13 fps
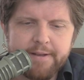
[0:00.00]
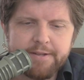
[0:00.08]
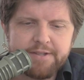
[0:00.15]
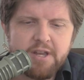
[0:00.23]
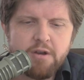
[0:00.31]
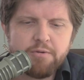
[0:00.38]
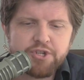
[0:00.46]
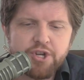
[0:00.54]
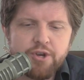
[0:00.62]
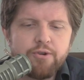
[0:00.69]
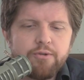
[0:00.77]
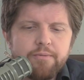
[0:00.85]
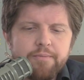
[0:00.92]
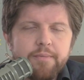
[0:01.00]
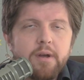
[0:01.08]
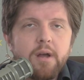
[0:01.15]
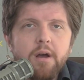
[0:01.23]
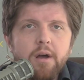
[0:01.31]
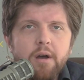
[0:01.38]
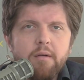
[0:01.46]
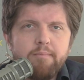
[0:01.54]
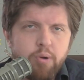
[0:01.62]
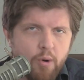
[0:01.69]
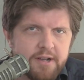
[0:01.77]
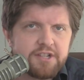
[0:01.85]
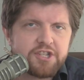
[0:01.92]
CO2,
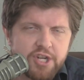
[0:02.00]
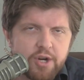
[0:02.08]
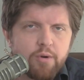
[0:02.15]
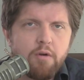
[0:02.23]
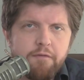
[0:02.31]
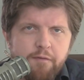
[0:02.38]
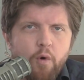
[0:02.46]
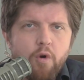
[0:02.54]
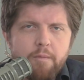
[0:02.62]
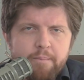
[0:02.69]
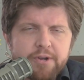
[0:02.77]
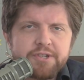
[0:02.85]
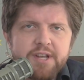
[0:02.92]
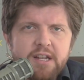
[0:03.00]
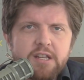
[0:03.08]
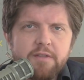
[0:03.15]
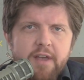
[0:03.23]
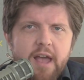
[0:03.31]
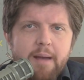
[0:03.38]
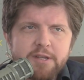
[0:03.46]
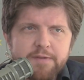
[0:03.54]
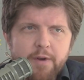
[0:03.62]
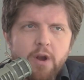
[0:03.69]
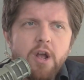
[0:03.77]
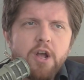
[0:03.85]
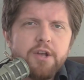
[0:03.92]
0.04% of the atmosphere.